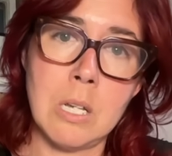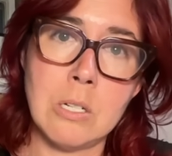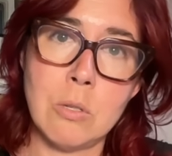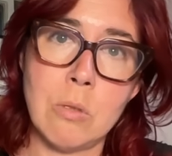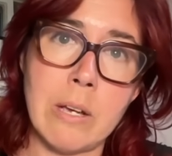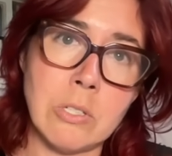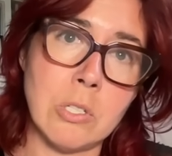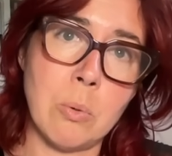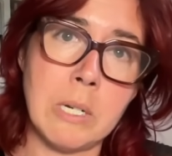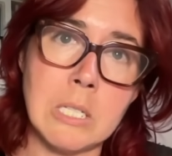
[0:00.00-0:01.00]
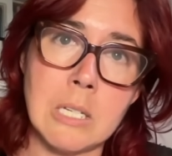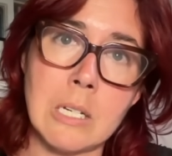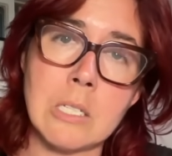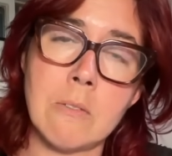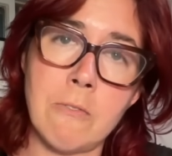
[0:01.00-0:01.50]
in
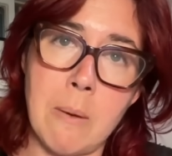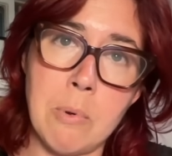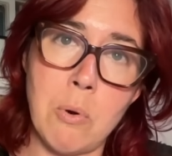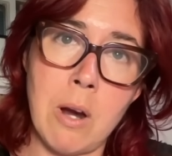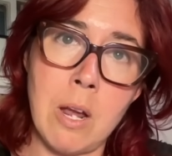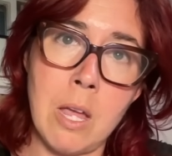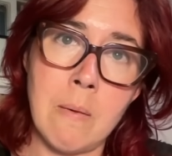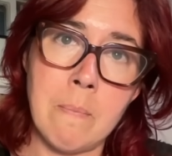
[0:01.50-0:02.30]
2026 in February.